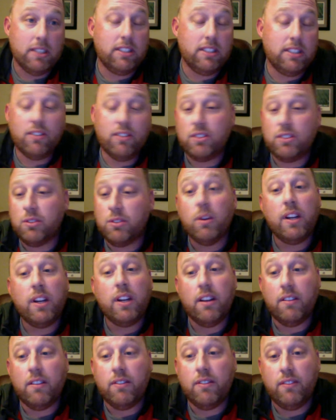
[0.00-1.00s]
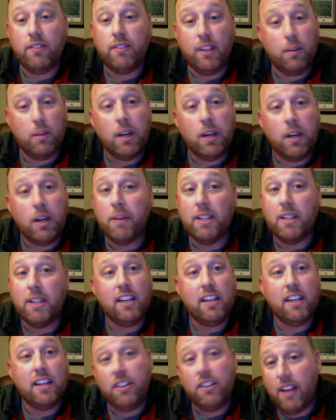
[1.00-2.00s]
different story than what I'm going to
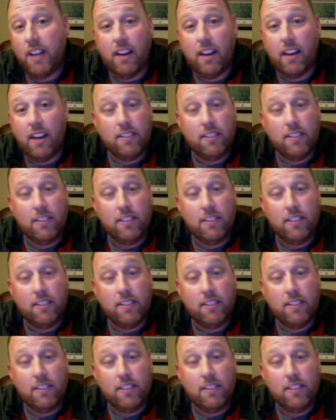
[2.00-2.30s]
tell you now.